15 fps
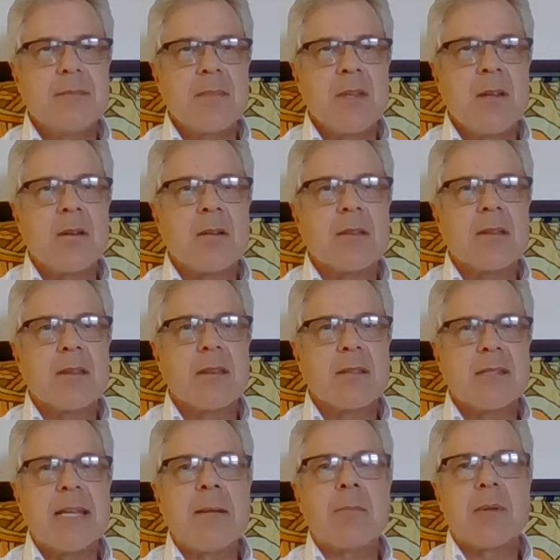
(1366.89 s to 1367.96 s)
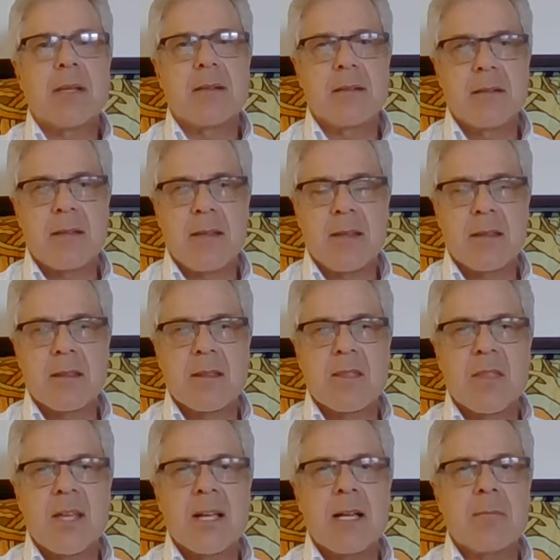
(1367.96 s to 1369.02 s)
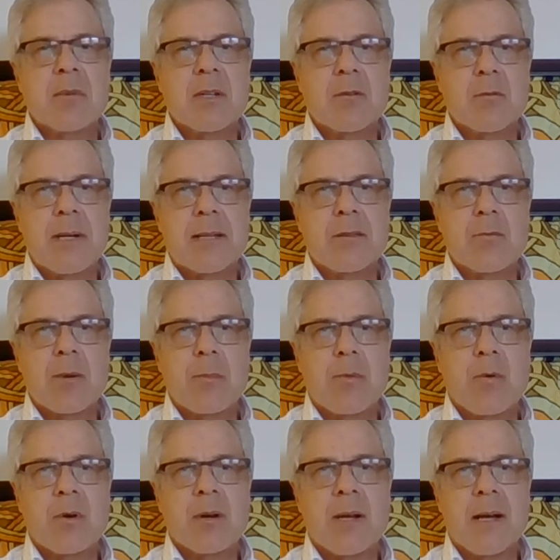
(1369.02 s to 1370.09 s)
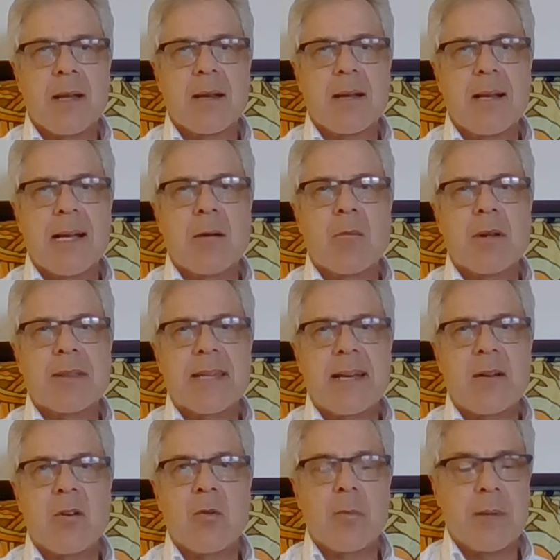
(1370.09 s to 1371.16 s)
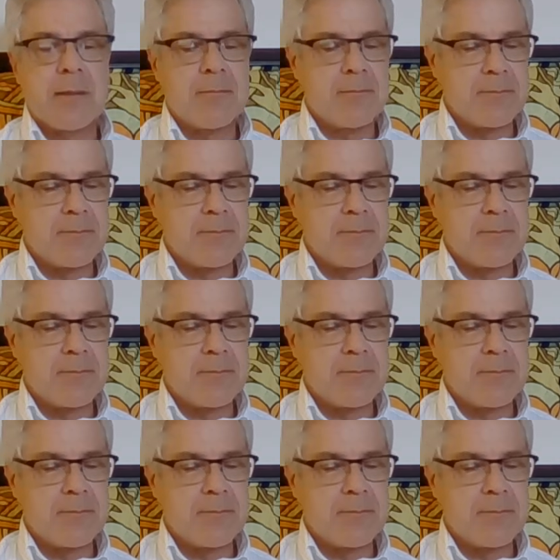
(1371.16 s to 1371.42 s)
the template, the thing I'm going to write the report on. I want that open.